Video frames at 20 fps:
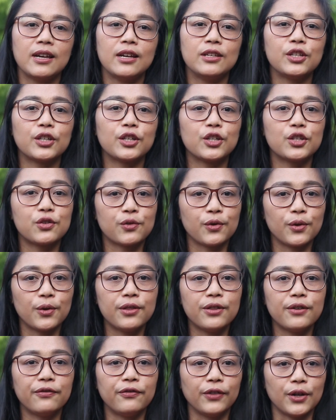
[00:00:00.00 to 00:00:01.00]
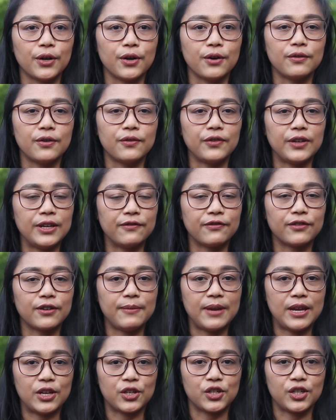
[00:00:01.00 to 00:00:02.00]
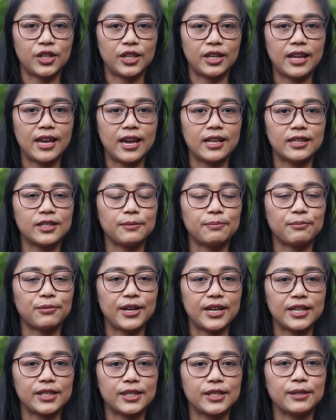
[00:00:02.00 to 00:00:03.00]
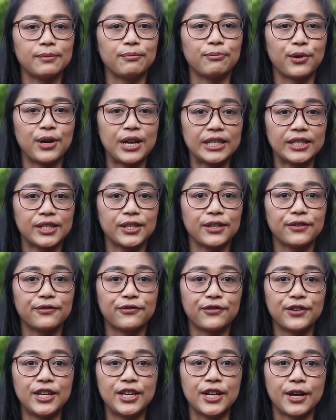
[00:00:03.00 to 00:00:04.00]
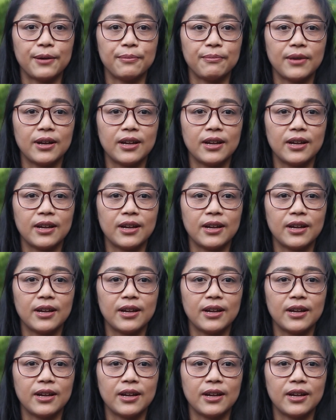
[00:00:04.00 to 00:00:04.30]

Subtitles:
to control the flow of information and suppress press freedom.